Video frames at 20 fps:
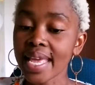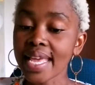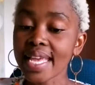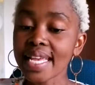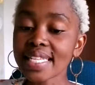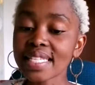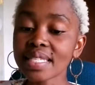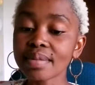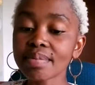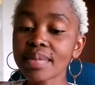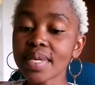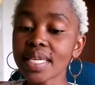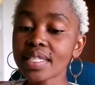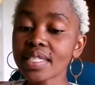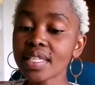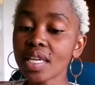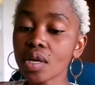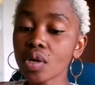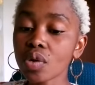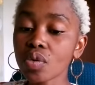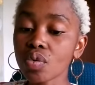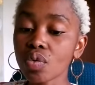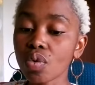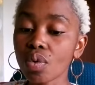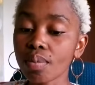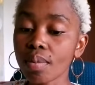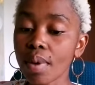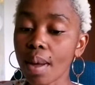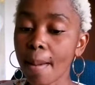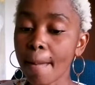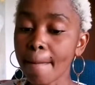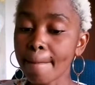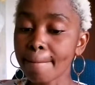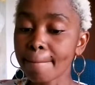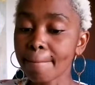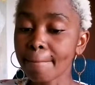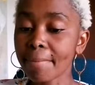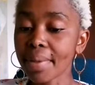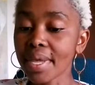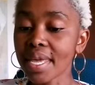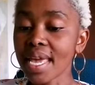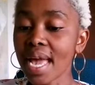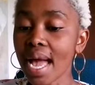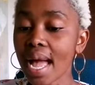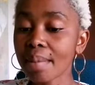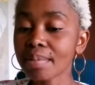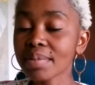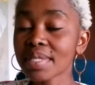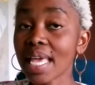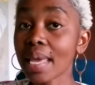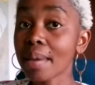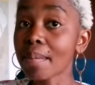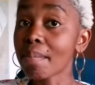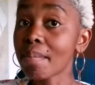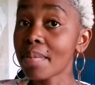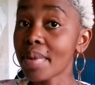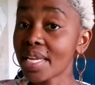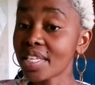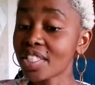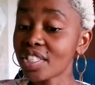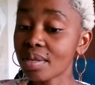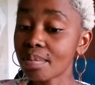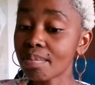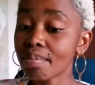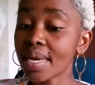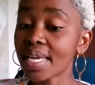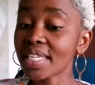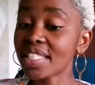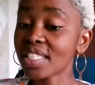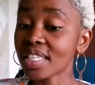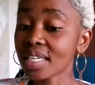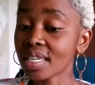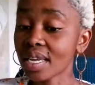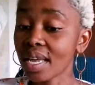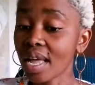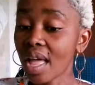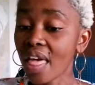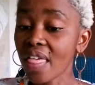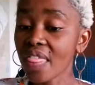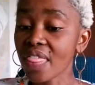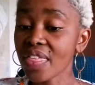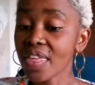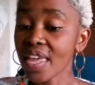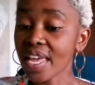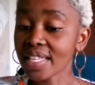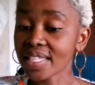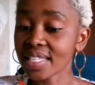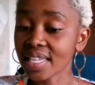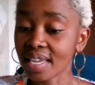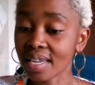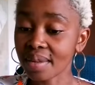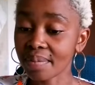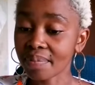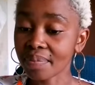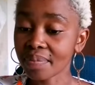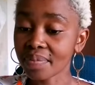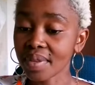His meeting room becomes a magic theater